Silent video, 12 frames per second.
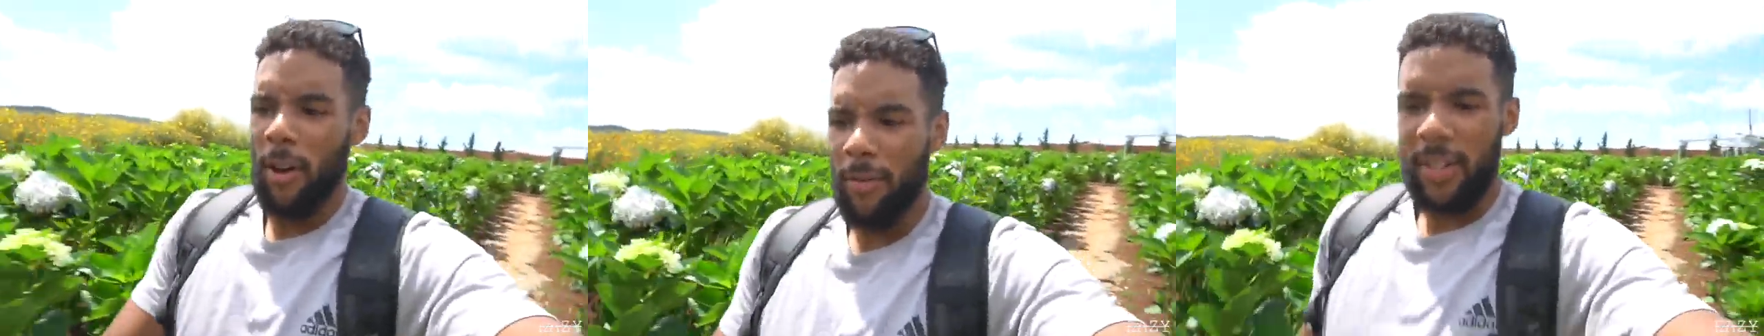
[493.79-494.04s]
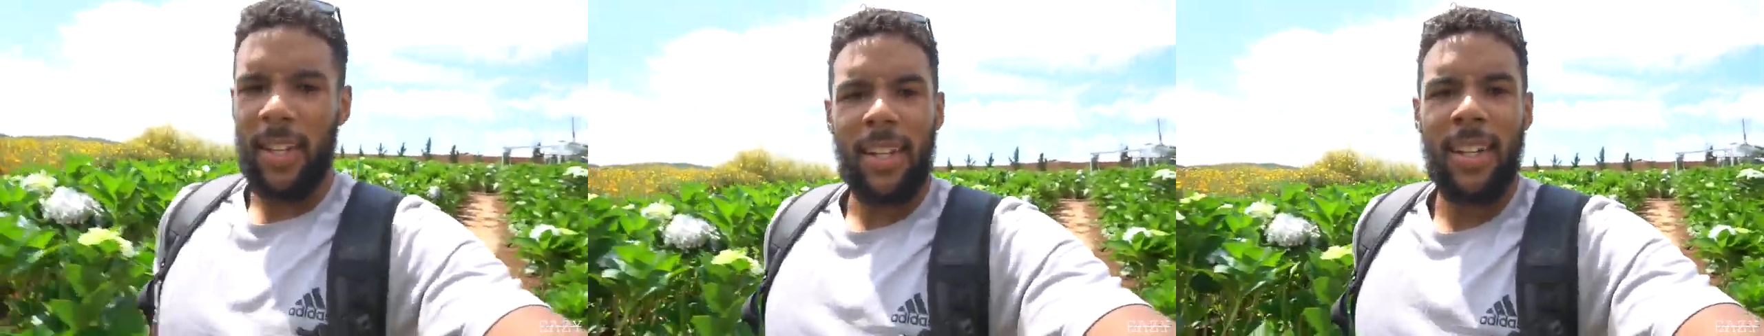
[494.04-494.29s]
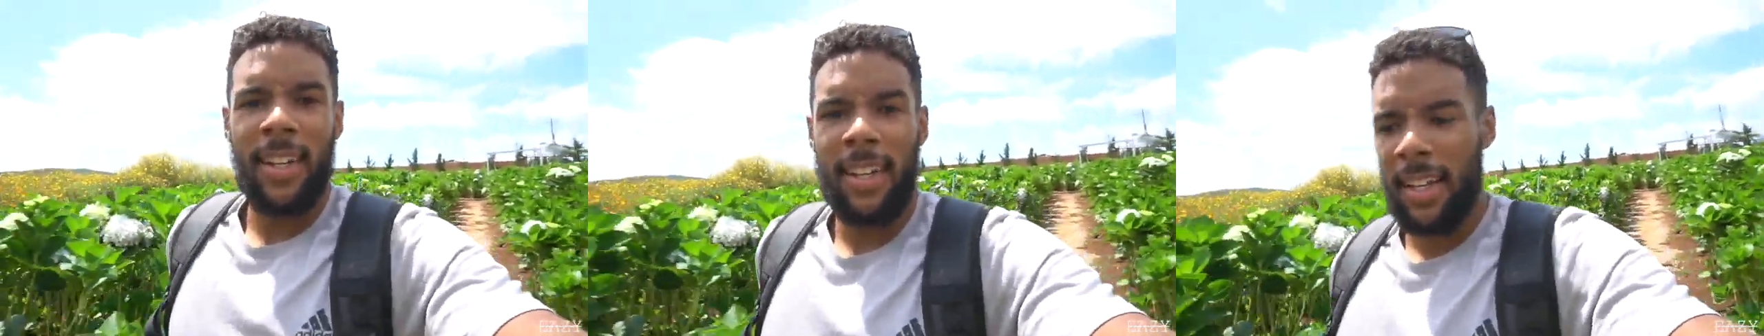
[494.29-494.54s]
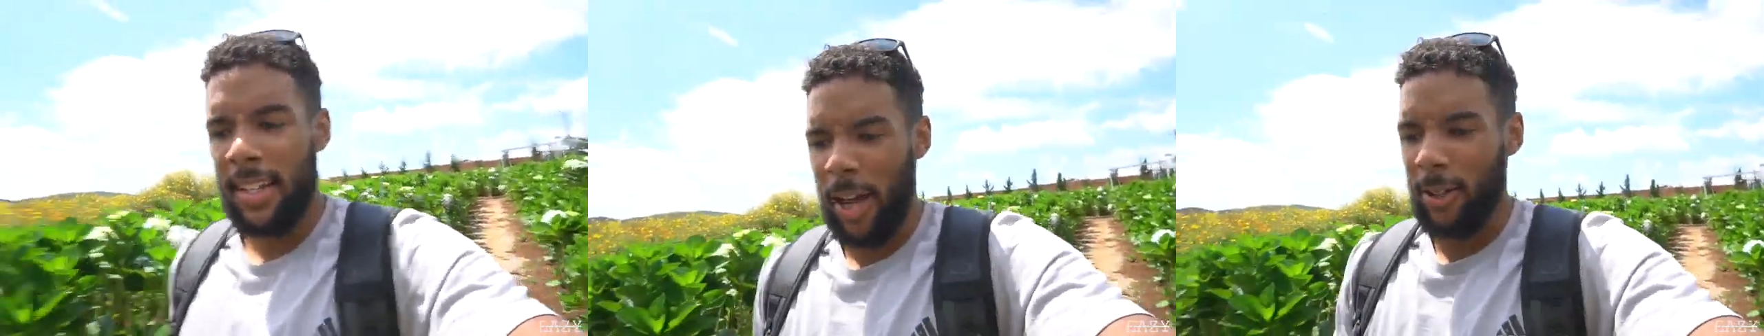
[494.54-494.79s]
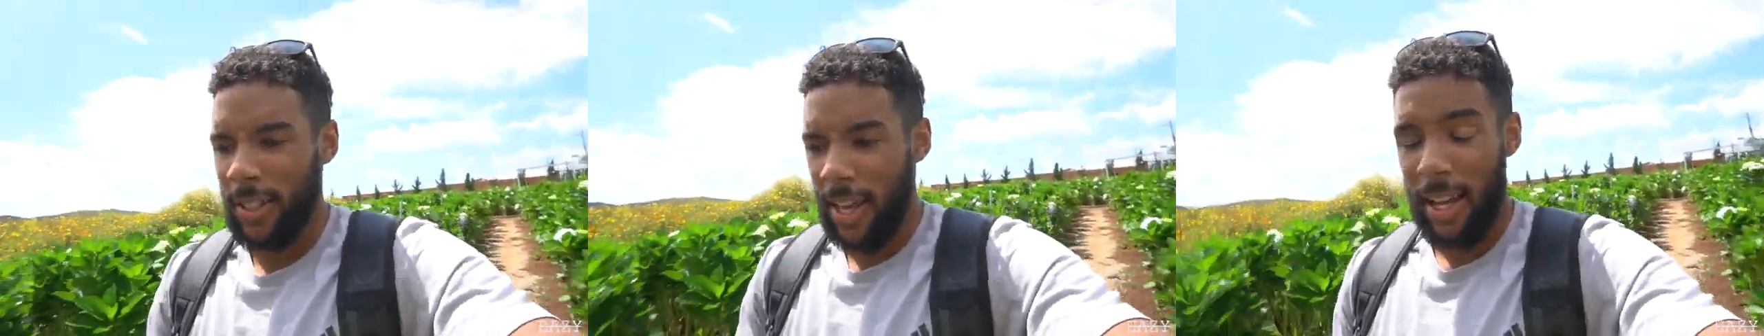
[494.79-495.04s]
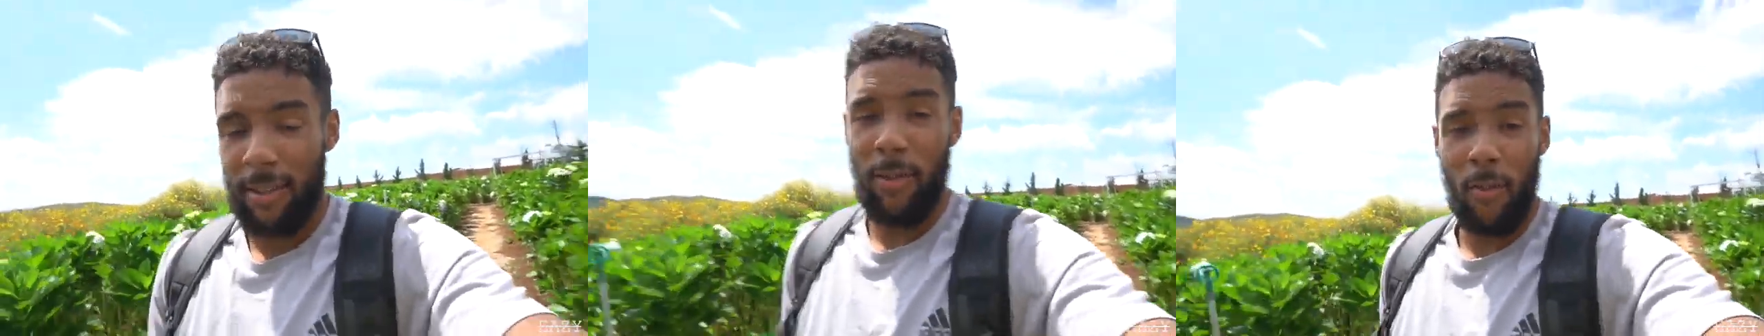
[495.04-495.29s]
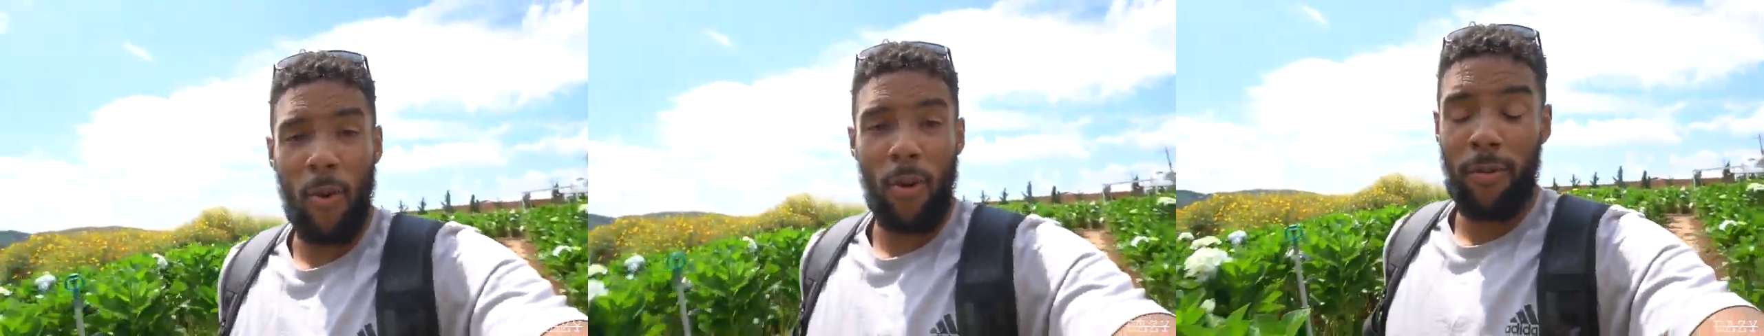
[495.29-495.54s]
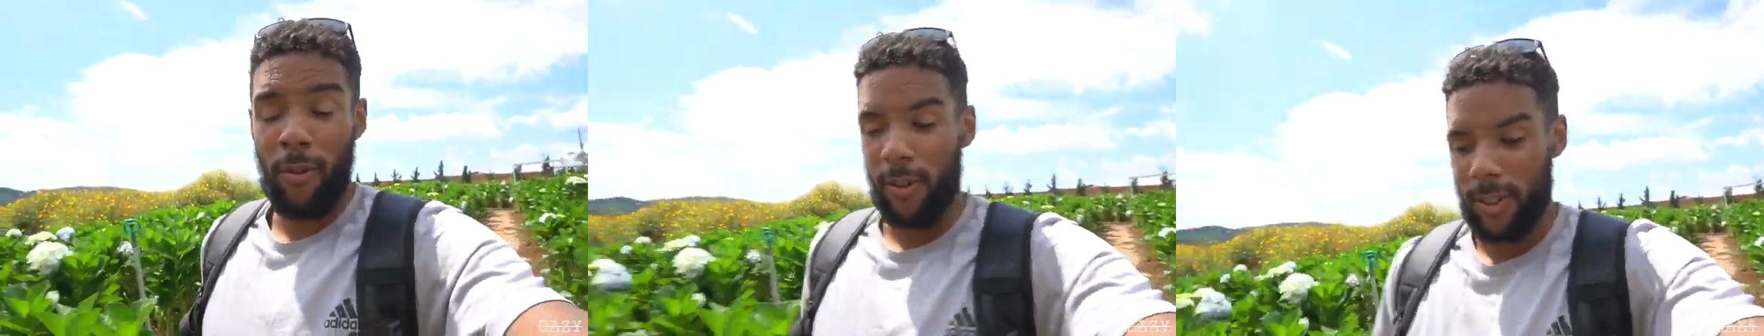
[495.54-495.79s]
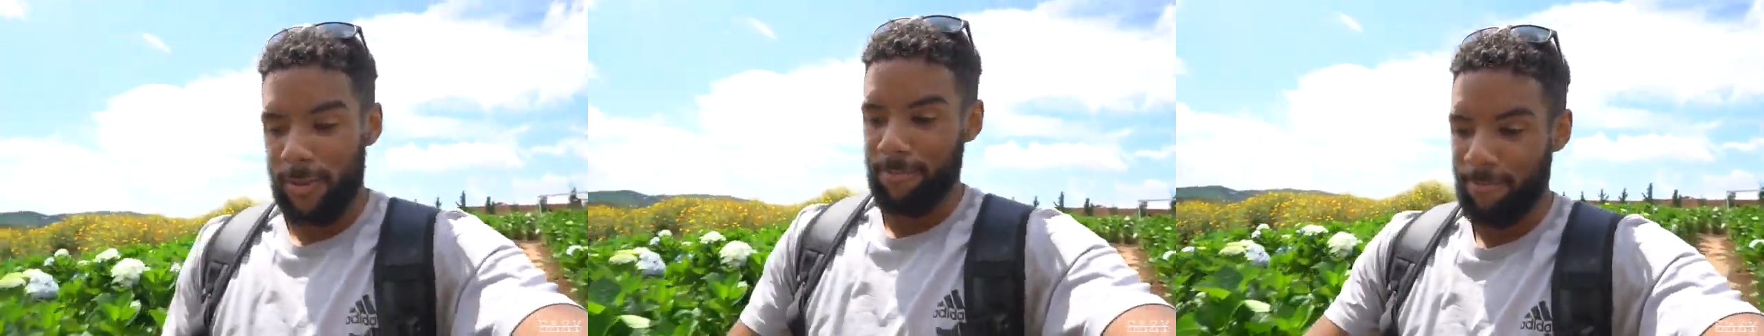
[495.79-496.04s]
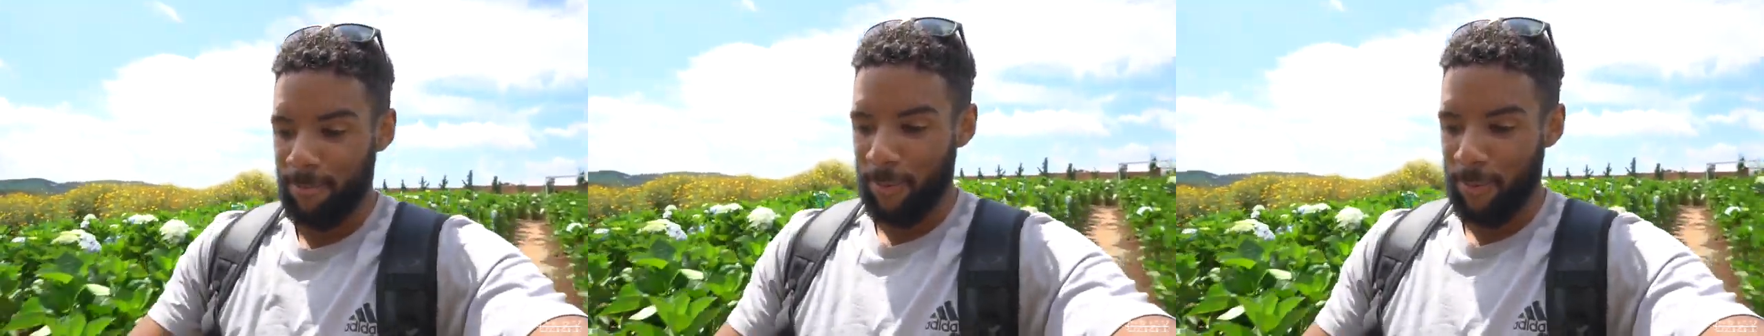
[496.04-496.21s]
coffee done, now to the elephant waterfalls